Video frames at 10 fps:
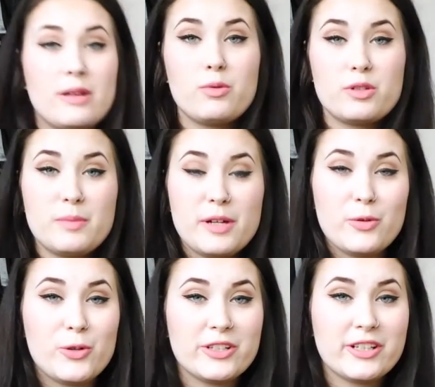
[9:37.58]
that was my
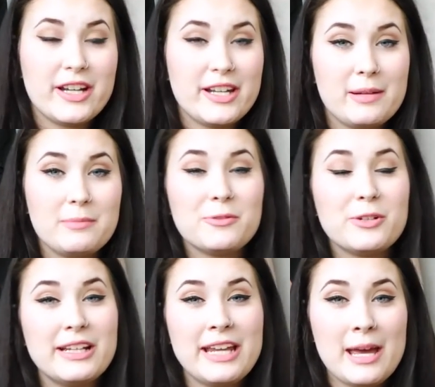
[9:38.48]
order, and I'm
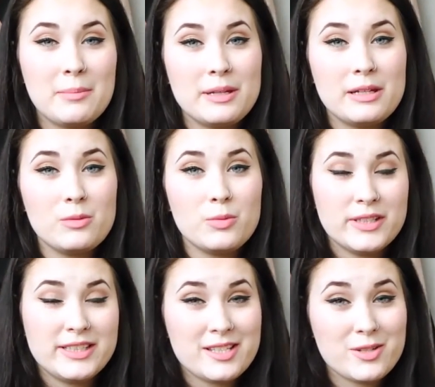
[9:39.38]
really happy
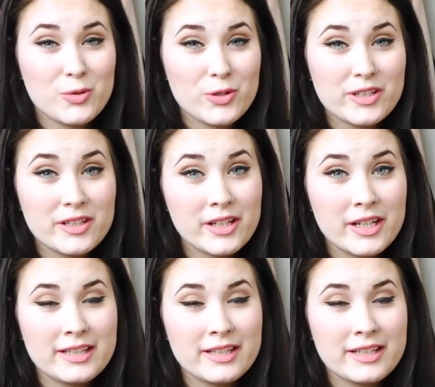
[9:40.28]
with this order.